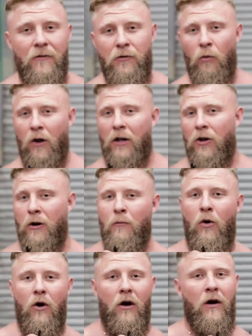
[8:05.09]
If you wanna learn
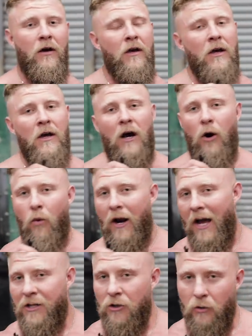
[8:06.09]
more of what
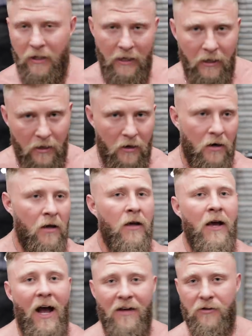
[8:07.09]
I do here
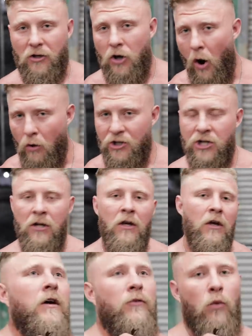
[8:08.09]
as a coach,
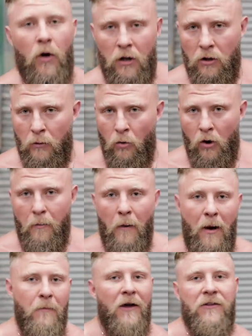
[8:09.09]
if you wanna learn more about
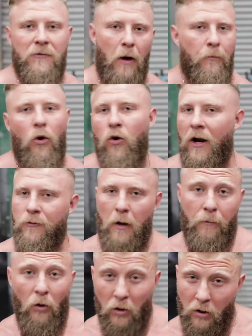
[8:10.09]
my methods, my programs,
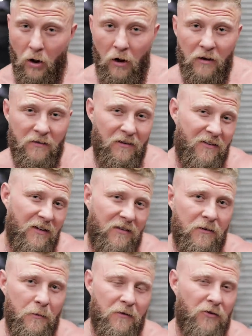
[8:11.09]
my protocols, the
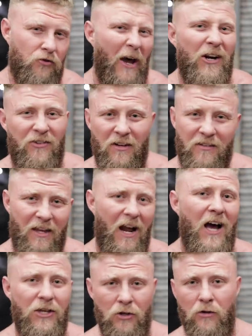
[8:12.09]
systems, the strategies that
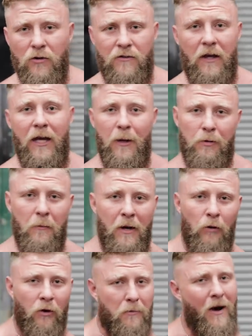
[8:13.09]
I use to
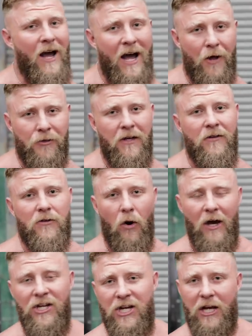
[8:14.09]
implement with my athletes,
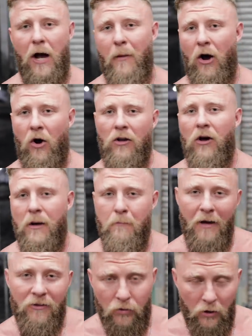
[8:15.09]
go ahead, check out my online
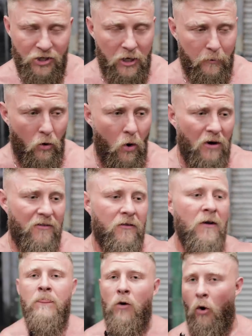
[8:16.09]
mentorship
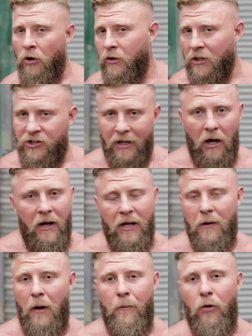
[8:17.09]
course, or you can check out
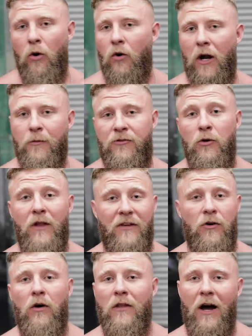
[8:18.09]
any of my programs too.
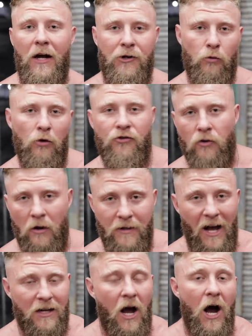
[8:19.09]
That's online,
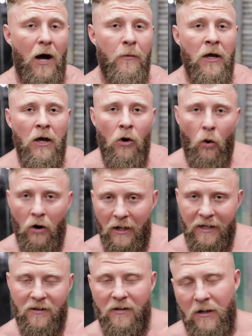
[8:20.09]
darustrong.com, or
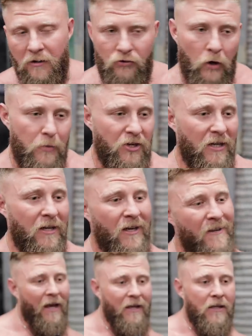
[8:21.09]
link is in the description.
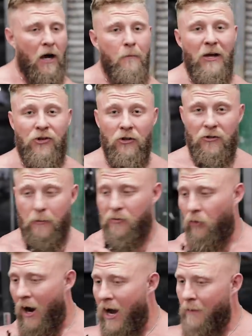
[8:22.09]
And make sure you
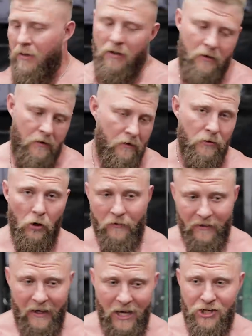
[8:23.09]
subscribe,
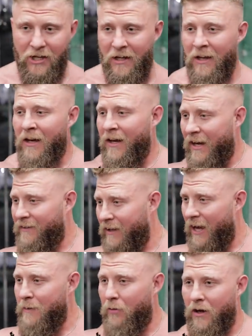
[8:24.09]
notification, hit the
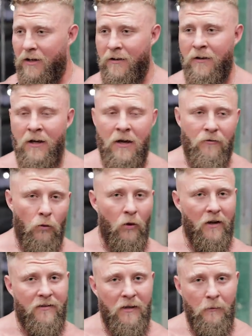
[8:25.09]
like button. If you
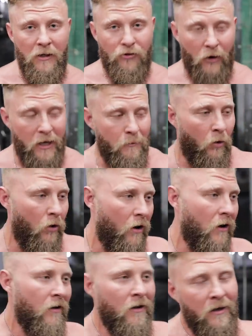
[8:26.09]
wanna see me train
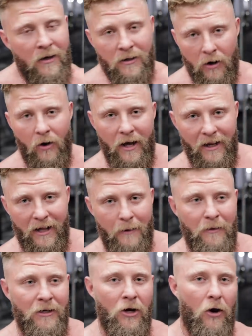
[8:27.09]
more, go ahead and
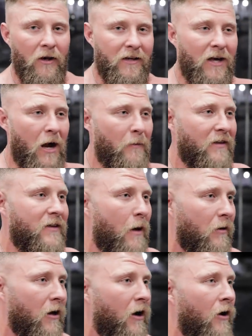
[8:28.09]
let me know, hit the comments
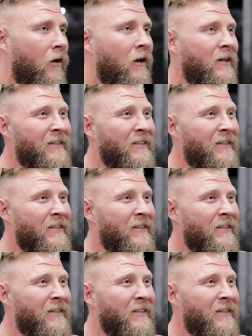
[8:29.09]
down below.